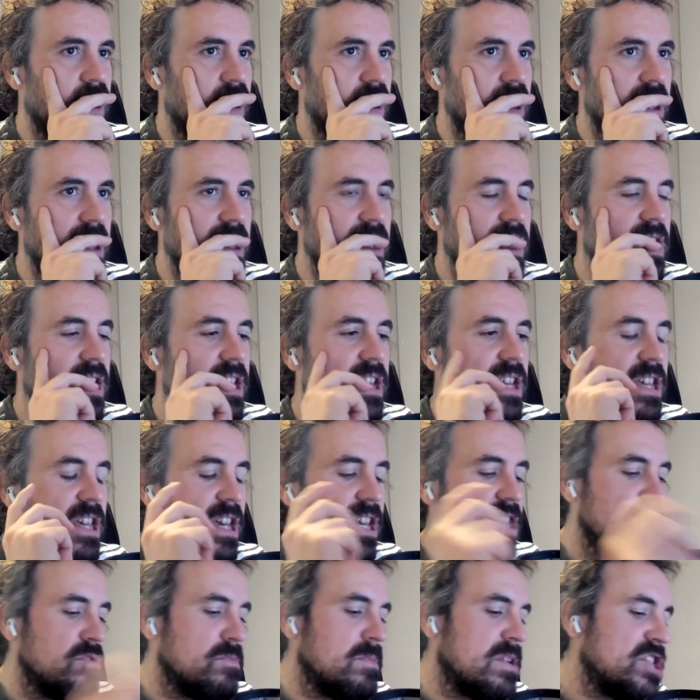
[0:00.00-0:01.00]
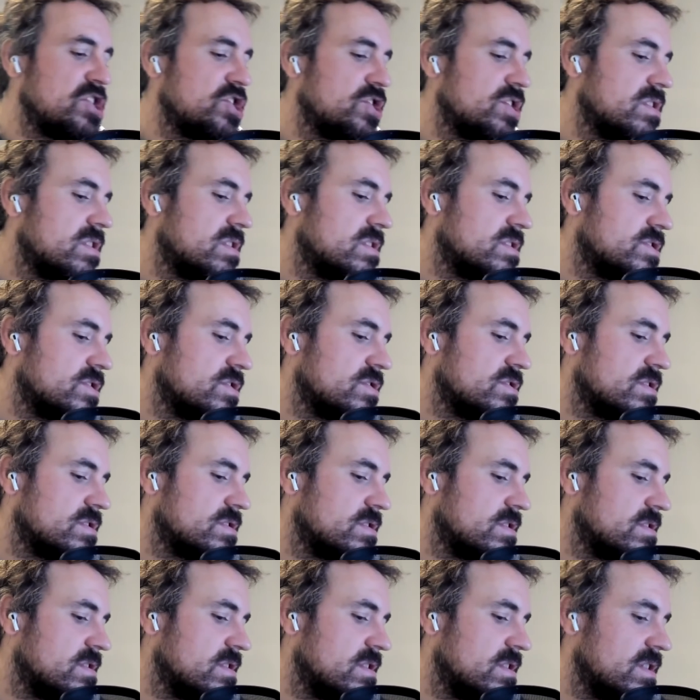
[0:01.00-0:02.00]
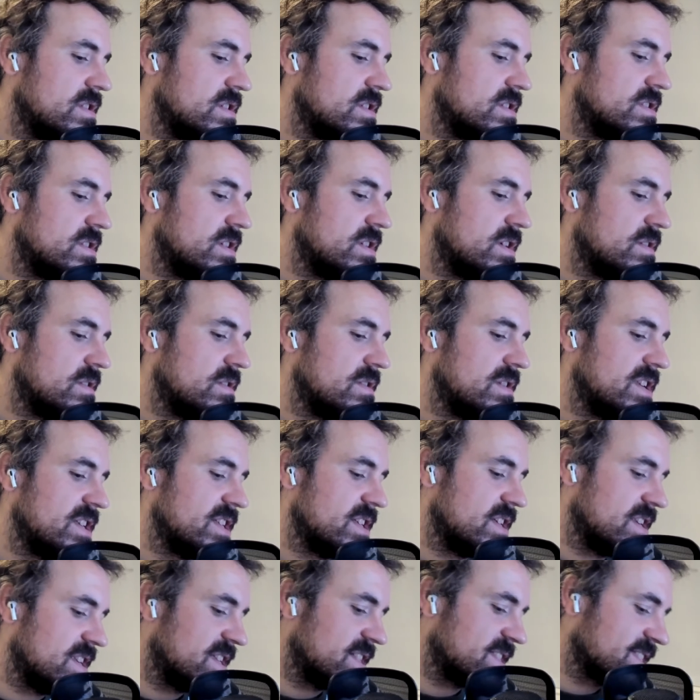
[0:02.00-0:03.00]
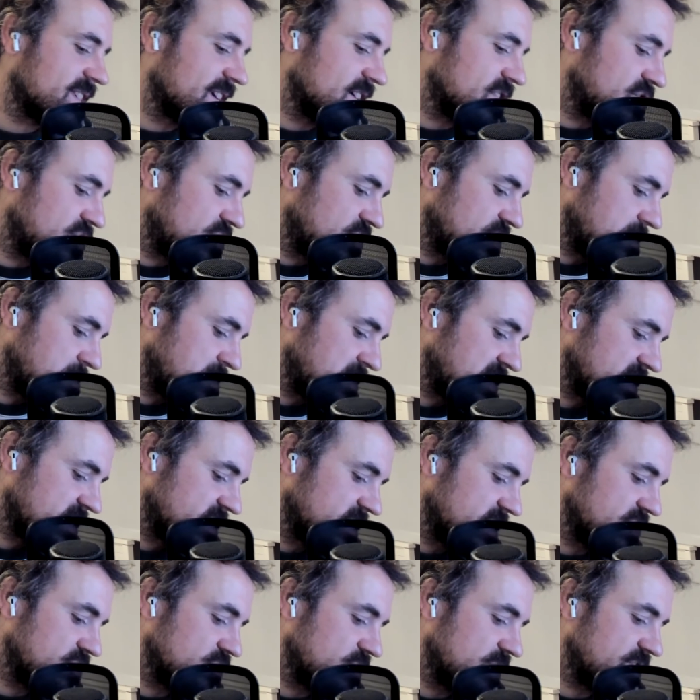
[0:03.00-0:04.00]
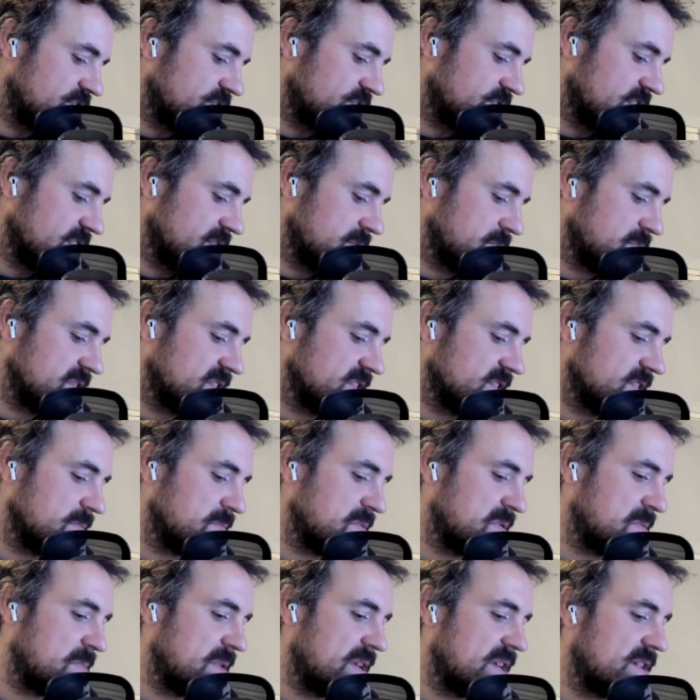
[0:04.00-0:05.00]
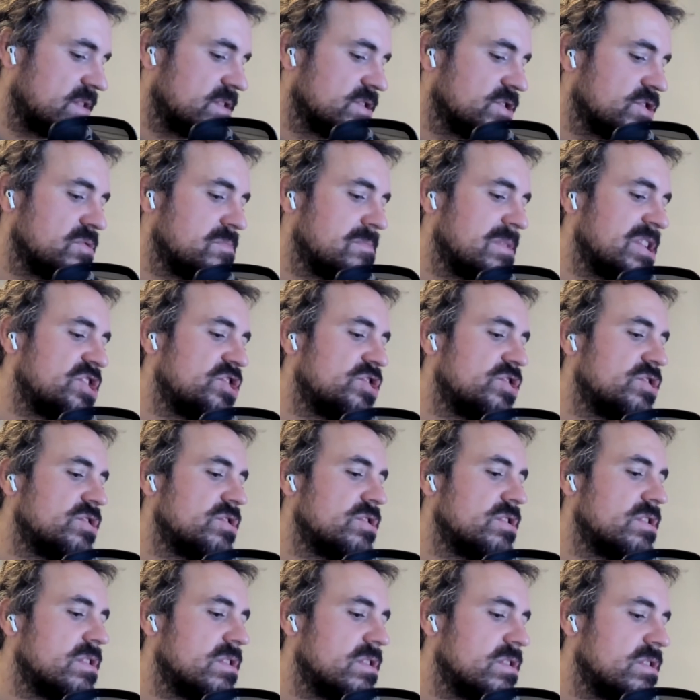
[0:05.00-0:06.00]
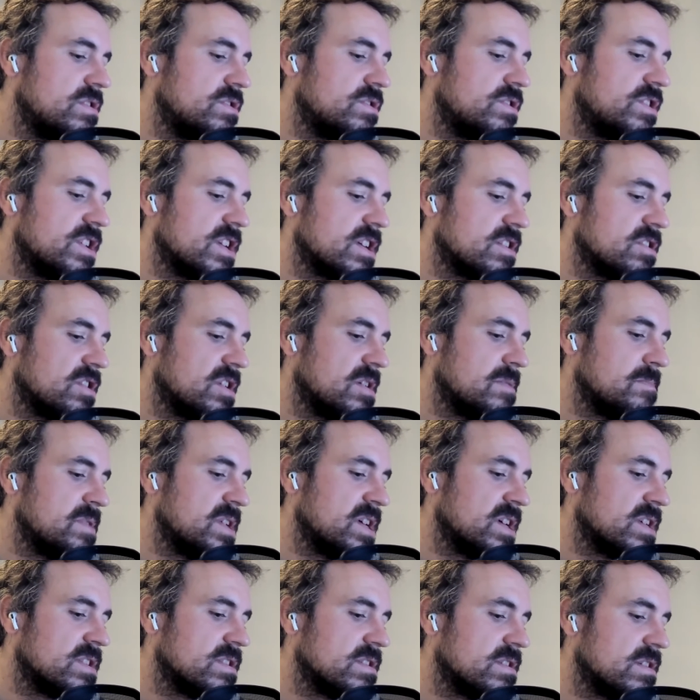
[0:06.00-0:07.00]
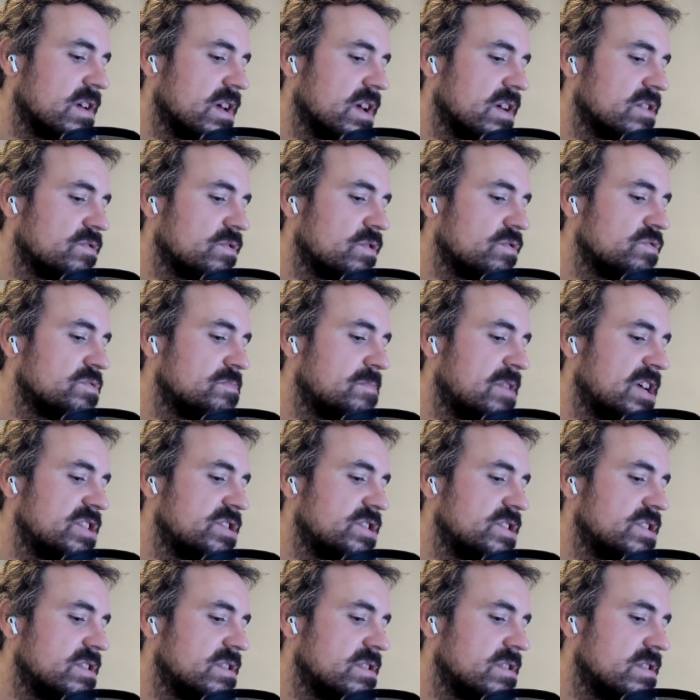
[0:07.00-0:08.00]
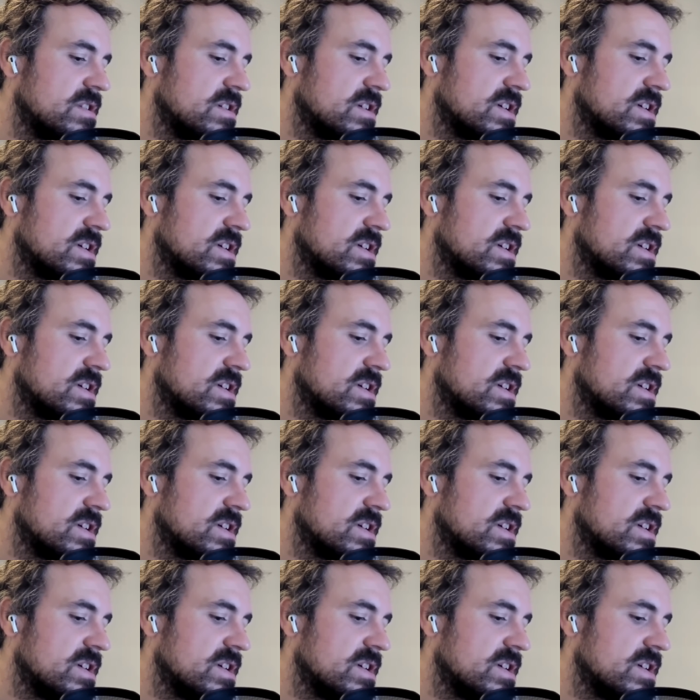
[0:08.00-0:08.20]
And you mentioned. Let's get into the business and to understand the business a bit better. So you mentioned unit economics and gross margin a